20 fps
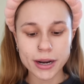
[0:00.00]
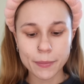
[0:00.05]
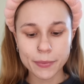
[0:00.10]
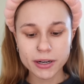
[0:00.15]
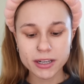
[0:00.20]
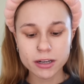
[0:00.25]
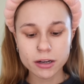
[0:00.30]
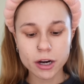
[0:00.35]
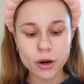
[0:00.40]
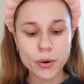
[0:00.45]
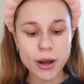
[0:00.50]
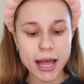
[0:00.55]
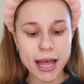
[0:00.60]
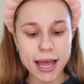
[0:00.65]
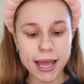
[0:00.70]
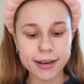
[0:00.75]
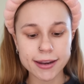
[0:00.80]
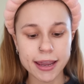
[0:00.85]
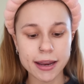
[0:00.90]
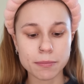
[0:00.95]
now we're gonna go
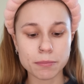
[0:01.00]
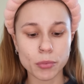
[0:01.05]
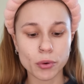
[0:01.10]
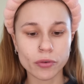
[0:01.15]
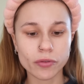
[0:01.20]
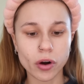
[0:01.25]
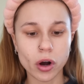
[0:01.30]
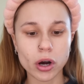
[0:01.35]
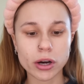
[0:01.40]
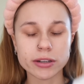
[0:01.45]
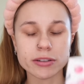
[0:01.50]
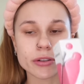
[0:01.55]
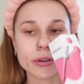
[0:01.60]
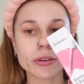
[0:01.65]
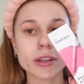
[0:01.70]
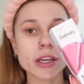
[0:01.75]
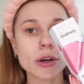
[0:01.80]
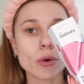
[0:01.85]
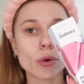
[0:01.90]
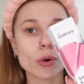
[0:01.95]
ahead and move on to
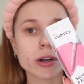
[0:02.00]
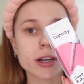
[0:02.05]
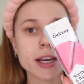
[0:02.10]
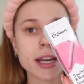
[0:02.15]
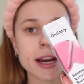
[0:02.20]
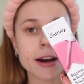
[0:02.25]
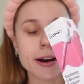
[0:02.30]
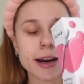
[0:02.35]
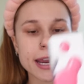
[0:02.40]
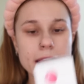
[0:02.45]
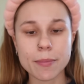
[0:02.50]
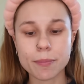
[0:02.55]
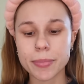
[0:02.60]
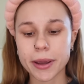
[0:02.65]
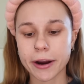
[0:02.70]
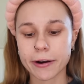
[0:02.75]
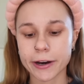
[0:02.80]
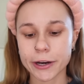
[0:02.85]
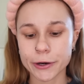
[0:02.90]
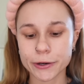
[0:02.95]
the Ordinary
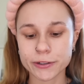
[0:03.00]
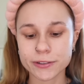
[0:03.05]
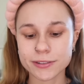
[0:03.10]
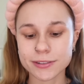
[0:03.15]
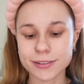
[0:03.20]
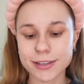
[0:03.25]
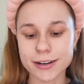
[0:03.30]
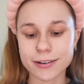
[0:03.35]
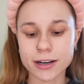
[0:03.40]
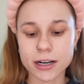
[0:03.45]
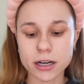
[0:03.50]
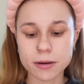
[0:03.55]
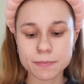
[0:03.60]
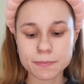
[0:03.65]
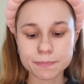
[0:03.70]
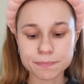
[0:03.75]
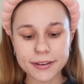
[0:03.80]
Barrier Serum.